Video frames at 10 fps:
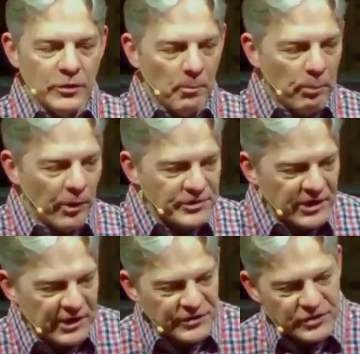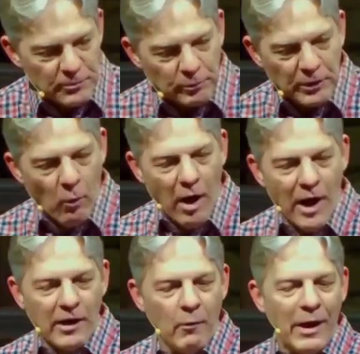Either person can
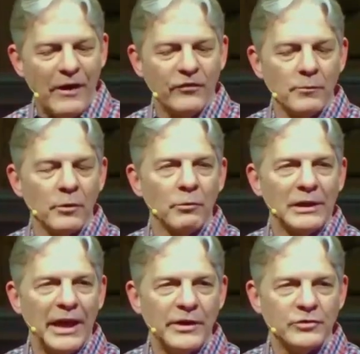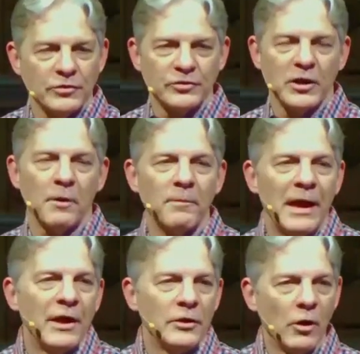simply walk away from the
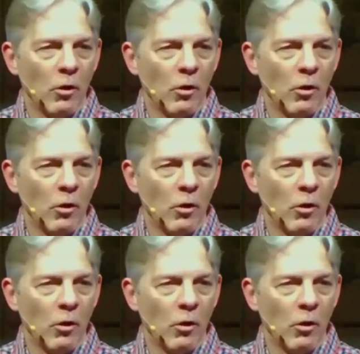relationship,